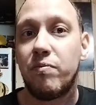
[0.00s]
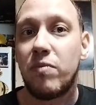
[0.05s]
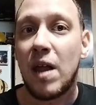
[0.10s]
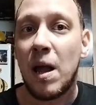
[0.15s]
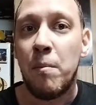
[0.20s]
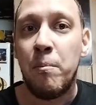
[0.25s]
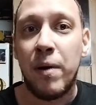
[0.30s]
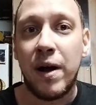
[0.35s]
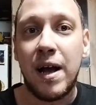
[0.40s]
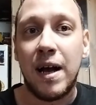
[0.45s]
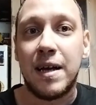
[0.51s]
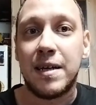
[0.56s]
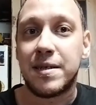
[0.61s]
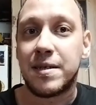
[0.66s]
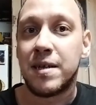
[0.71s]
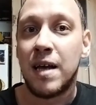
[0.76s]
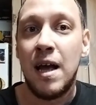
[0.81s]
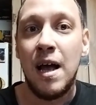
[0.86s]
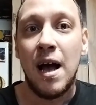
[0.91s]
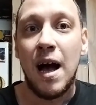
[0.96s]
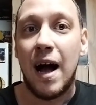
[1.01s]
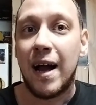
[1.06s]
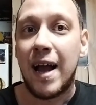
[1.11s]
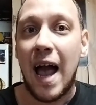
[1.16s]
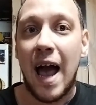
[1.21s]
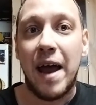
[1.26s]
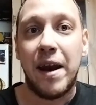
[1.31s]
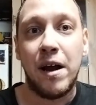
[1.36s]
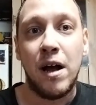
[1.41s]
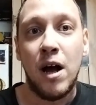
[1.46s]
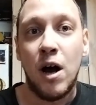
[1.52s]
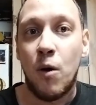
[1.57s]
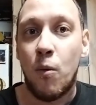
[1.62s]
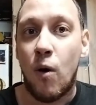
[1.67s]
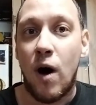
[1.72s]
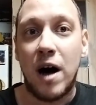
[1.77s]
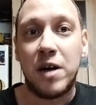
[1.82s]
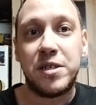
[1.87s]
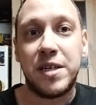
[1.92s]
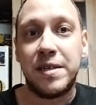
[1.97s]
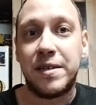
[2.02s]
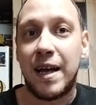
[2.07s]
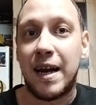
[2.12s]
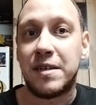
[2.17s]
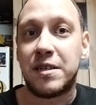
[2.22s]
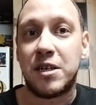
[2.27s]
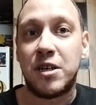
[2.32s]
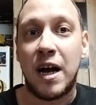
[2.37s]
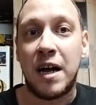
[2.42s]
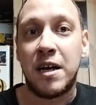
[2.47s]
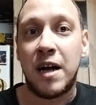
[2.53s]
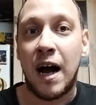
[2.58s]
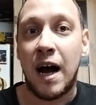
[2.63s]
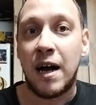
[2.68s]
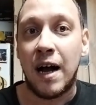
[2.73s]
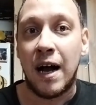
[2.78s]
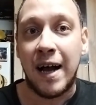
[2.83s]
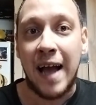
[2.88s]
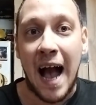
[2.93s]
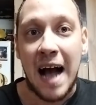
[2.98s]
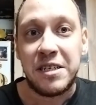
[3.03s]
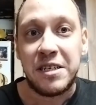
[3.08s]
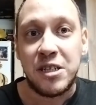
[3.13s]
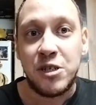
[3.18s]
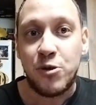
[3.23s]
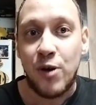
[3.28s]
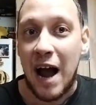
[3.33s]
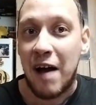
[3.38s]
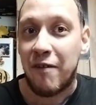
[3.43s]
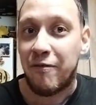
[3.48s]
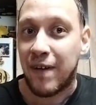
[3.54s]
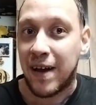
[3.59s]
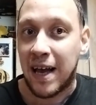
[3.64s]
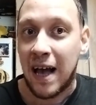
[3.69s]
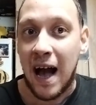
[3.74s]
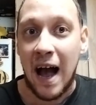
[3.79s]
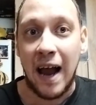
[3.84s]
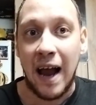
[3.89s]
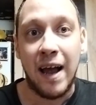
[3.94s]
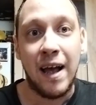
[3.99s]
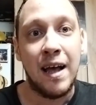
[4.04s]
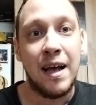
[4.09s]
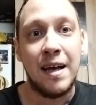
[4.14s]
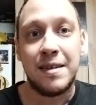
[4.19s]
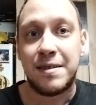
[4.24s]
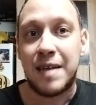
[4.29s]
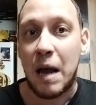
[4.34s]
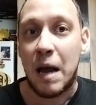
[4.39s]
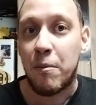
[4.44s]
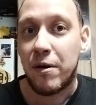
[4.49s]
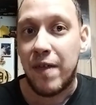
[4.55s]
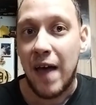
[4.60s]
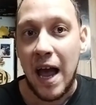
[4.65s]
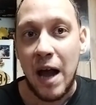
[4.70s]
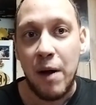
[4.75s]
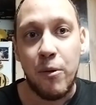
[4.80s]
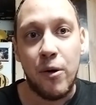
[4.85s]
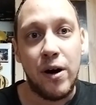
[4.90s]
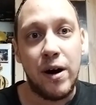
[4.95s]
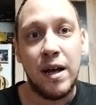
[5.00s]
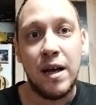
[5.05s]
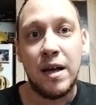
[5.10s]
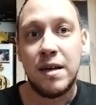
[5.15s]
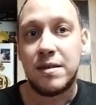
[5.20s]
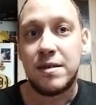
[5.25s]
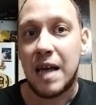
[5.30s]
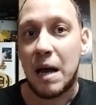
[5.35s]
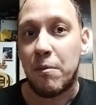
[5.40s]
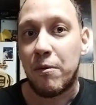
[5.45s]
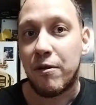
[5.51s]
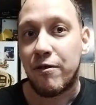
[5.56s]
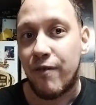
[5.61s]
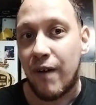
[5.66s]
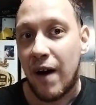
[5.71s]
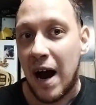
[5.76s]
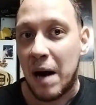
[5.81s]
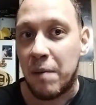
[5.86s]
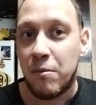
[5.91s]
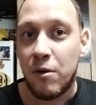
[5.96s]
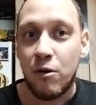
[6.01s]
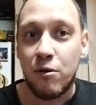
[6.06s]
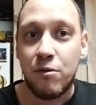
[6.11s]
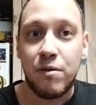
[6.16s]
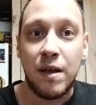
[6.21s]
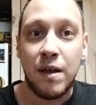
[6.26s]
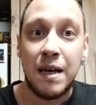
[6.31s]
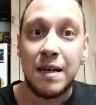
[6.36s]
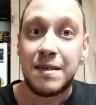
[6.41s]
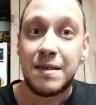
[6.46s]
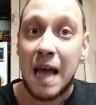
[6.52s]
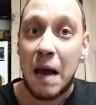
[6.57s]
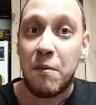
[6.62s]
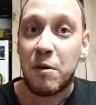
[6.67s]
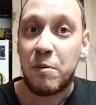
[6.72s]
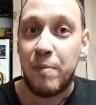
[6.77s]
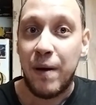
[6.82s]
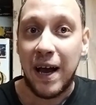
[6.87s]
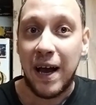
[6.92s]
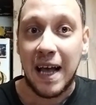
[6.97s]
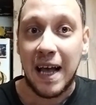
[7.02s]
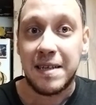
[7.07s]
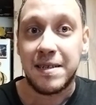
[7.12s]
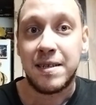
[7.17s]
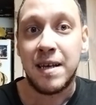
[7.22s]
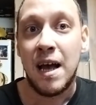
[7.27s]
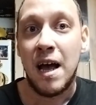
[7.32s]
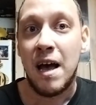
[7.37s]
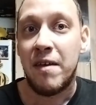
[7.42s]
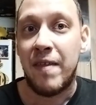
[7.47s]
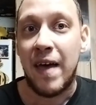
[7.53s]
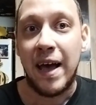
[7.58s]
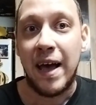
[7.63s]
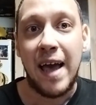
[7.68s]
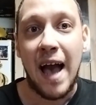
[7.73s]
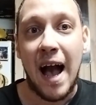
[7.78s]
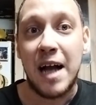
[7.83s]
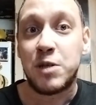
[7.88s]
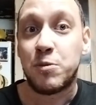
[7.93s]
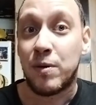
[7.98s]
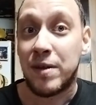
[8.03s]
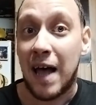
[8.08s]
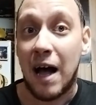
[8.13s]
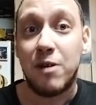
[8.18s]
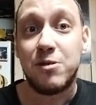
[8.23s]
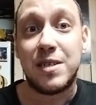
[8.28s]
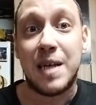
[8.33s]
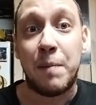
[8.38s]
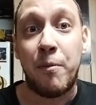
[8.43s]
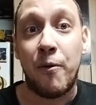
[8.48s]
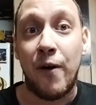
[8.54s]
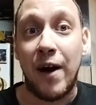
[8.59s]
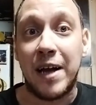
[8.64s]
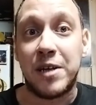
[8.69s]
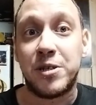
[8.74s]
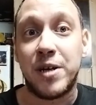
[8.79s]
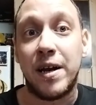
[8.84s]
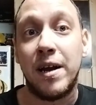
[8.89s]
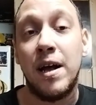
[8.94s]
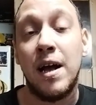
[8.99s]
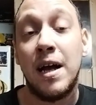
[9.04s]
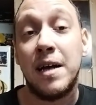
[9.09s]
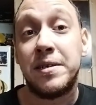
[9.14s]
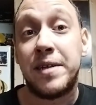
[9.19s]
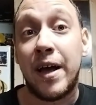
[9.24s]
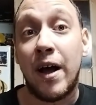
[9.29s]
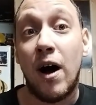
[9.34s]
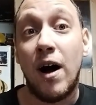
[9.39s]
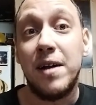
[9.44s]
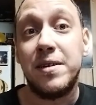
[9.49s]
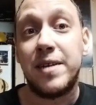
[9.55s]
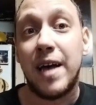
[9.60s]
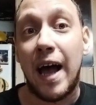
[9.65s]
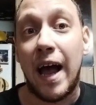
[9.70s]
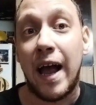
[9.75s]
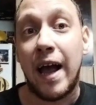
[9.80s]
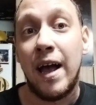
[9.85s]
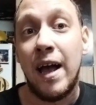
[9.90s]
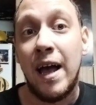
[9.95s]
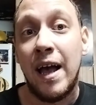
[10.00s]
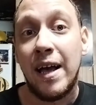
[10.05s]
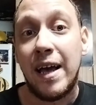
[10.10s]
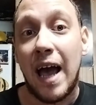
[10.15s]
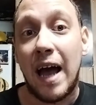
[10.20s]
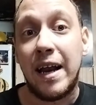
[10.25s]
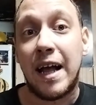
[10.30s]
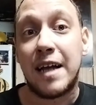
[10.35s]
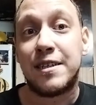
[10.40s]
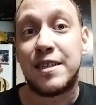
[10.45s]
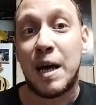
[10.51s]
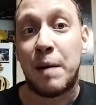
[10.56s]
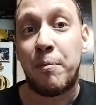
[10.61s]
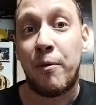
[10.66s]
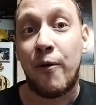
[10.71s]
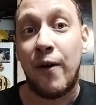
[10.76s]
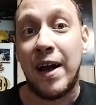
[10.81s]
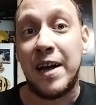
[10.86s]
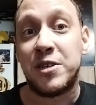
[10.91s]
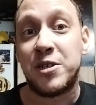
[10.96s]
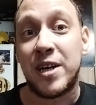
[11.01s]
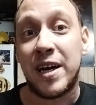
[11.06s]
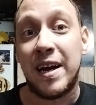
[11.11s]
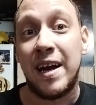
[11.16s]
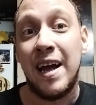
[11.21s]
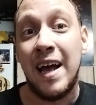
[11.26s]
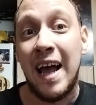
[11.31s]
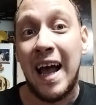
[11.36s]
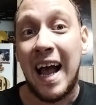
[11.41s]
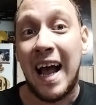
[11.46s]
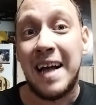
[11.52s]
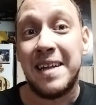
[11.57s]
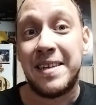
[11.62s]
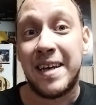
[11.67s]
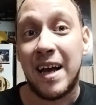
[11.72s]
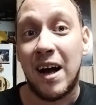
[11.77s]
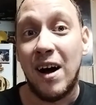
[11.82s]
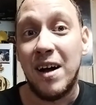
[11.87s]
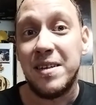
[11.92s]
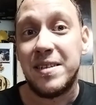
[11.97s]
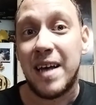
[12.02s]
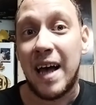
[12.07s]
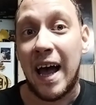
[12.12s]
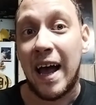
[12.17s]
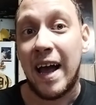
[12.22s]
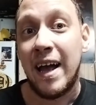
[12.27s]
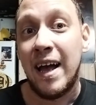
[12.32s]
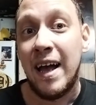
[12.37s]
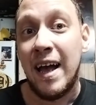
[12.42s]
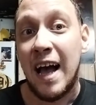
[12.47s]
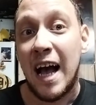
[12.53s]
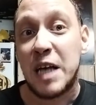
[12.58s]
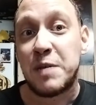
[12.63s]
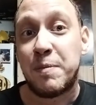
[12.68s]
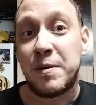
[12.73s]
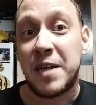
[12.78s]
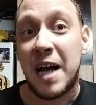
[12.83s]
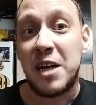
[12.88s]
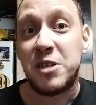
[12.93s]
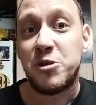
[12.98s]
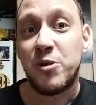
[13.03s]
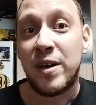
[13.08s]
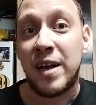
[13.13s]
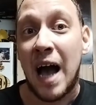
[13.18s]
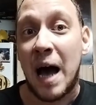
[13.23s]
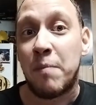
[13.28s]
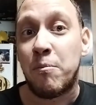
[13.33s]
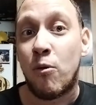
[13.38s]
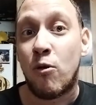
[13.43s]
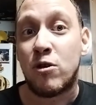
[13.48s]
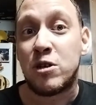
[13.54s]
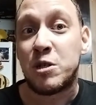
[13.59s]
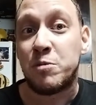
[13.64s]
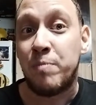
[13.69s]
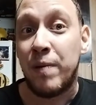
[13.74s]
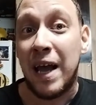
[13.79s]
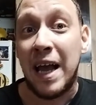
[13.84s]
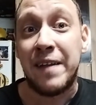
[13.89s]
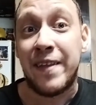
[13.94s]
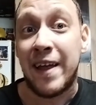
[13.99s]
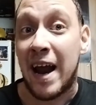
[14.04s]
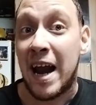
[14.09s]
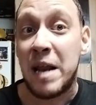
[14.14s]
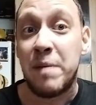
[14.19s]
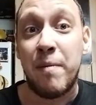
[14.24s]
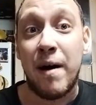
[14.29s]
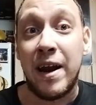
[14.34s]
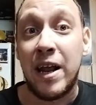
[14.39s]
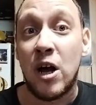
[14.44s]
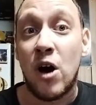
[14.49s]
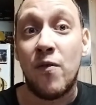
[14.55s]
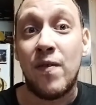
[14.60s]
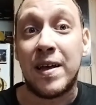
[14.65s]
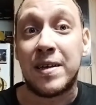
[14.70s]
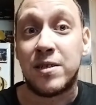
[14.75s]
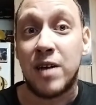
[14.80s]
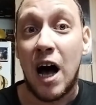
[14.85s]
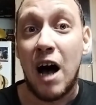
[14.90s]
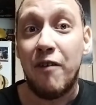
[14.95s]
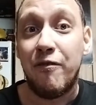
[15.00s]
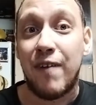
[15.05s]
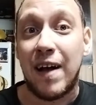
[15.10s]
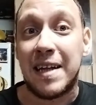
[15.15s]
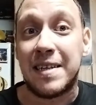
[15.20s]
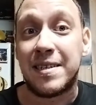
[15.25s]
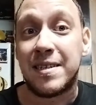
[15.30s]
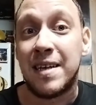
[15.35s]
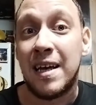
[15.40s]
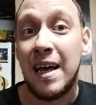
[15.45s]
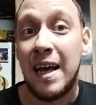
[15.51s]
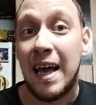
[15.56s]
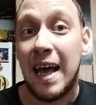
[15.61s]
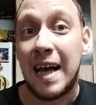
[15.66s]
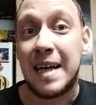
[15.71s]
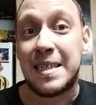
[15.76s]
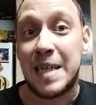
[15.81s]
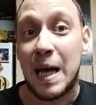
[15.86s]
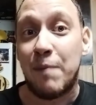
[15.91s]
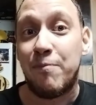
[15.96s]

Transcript: Because, again, Washington is a catch-in-traffic guy. Same with Hayward, same with Freiermuth, same with Pickens. They catch without separation. Deontay can get separation. And Deontay has potentially got more speed than anybody on this offense, except